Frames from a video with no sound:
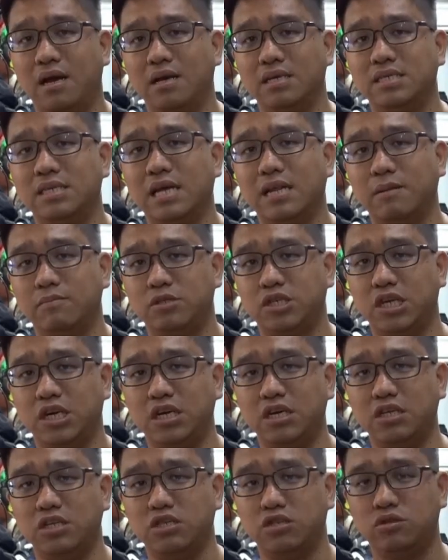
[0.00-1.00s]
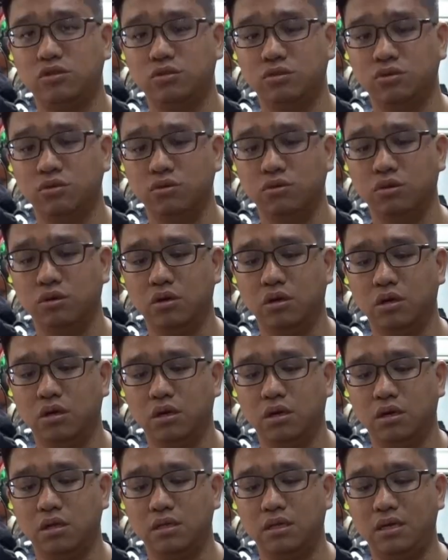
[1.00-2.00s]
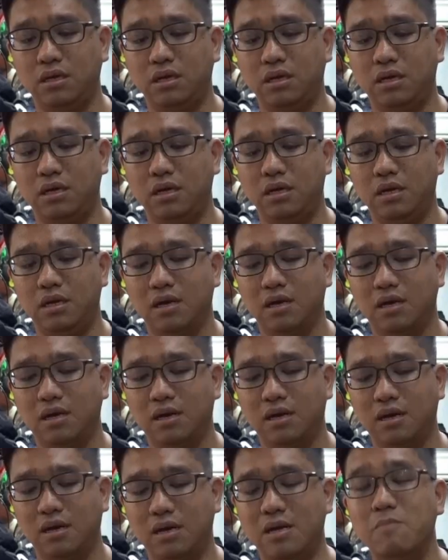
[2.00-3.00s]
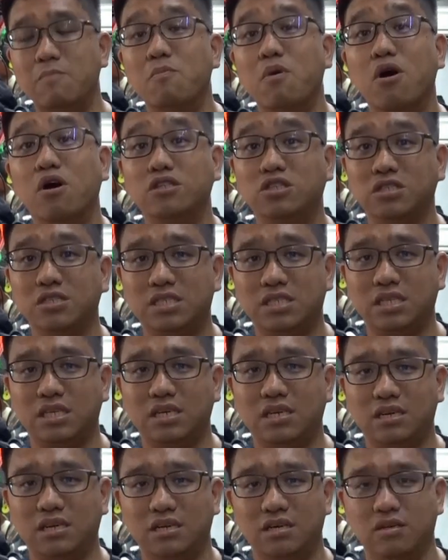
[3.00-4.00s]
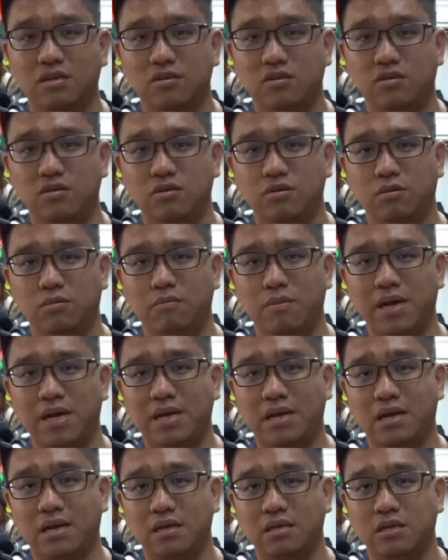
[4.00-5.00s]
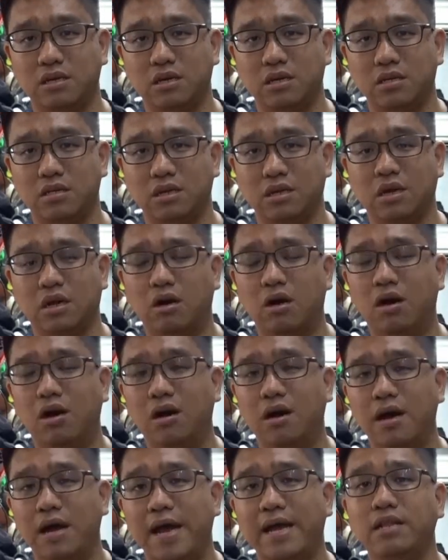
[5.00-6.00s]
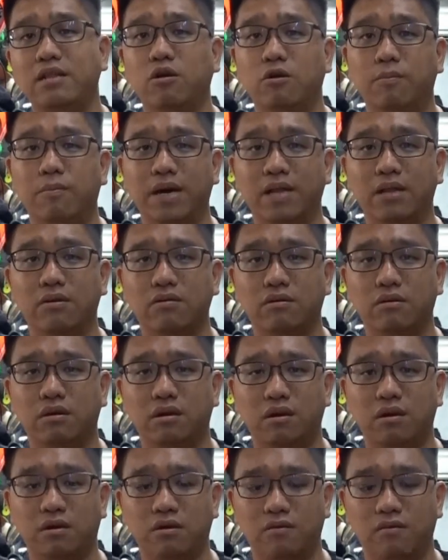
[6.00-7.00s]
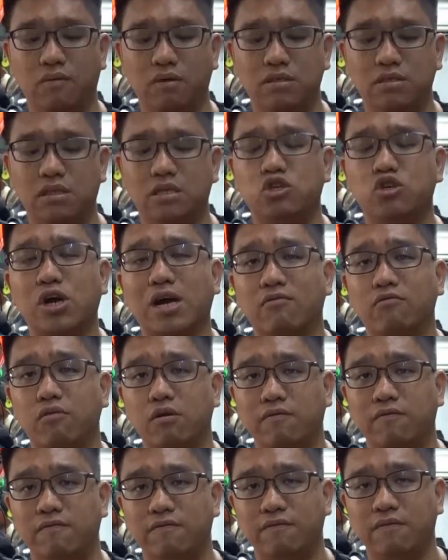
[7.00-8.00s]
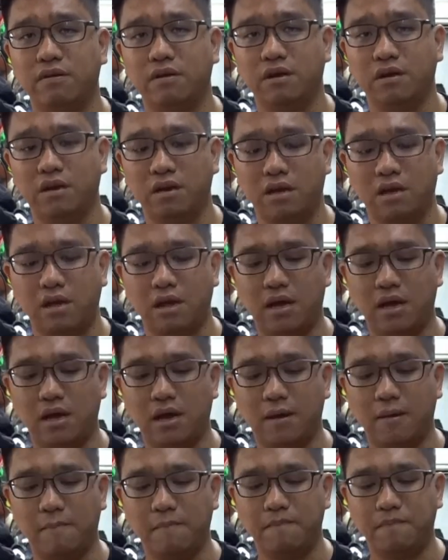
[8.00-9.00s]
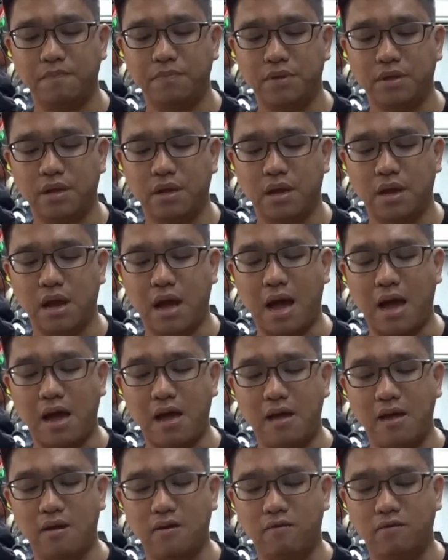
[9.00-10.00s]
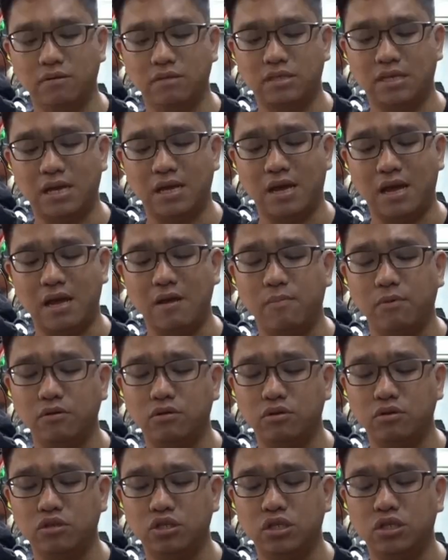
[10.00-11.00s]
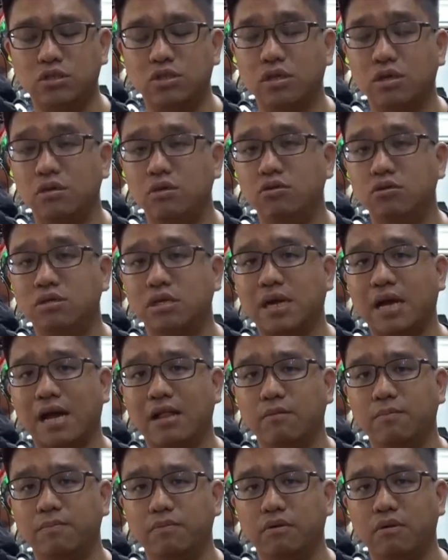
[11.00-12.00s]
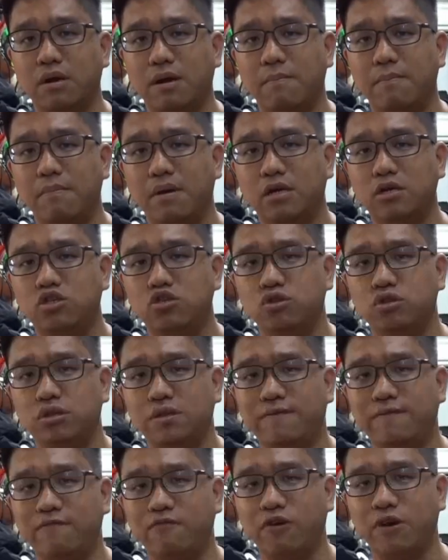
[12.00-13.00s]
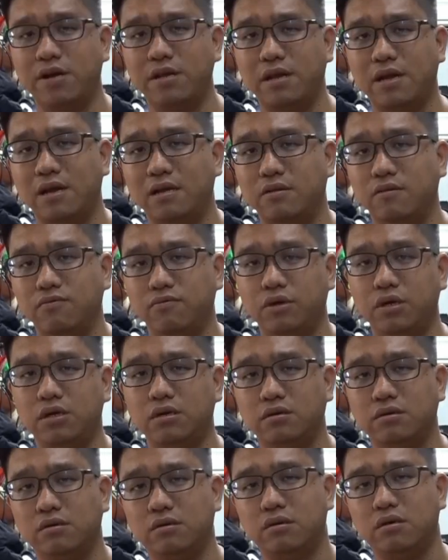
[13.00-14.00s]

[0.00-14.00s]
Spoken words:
setup change to the emergency to make the car handle better was the track width. I was able to just use a caliper and measure the front and the rear.